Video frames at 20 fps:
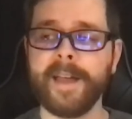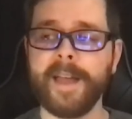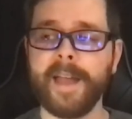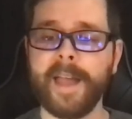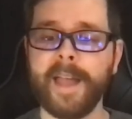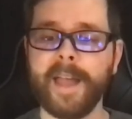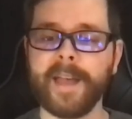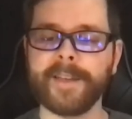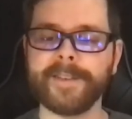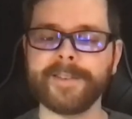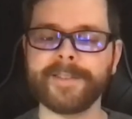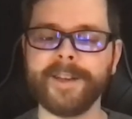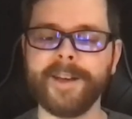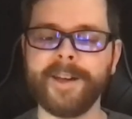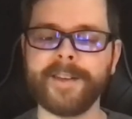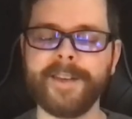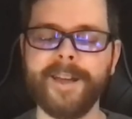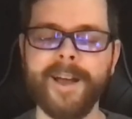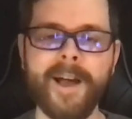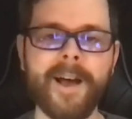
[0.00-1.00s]
And
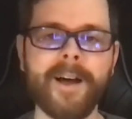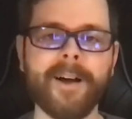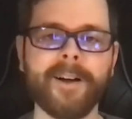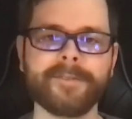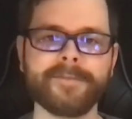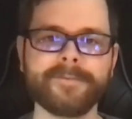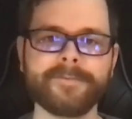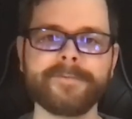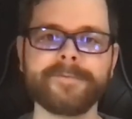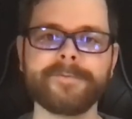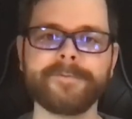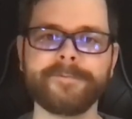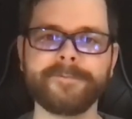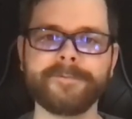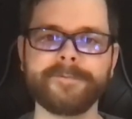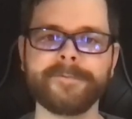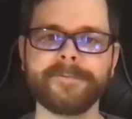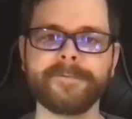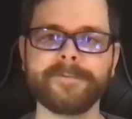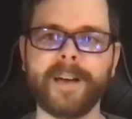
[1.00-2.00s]
yeah,
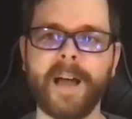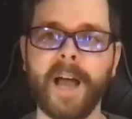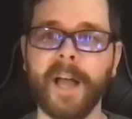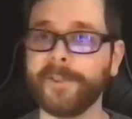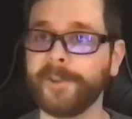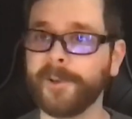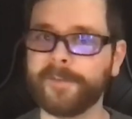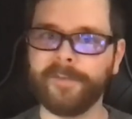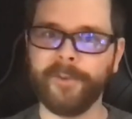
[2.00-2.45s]
I look